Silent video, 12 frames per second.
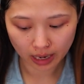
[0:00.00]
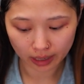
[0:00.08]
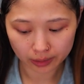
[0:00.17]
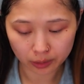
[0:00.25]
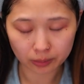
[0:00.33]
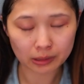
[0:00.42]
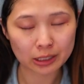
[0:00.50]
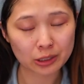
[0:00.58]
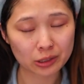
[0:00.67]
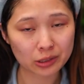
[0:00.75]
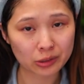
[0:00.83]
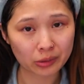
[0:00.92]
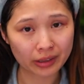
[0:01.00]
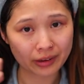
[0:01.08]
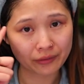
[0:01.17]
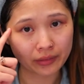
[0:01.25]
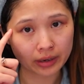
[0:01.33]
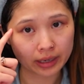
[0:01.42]
I normally just do like
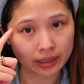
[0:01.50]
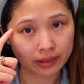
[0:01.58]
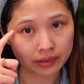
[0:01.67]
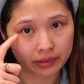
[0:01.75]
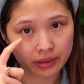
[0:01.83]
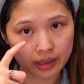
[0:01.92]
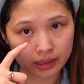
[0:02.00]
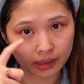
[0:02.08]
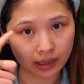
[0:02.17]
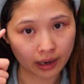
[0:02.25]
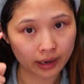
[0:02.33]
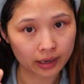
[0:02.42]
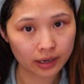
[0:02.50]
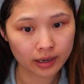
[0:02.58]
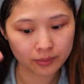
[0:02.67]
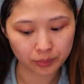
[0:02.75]
a very thin liner,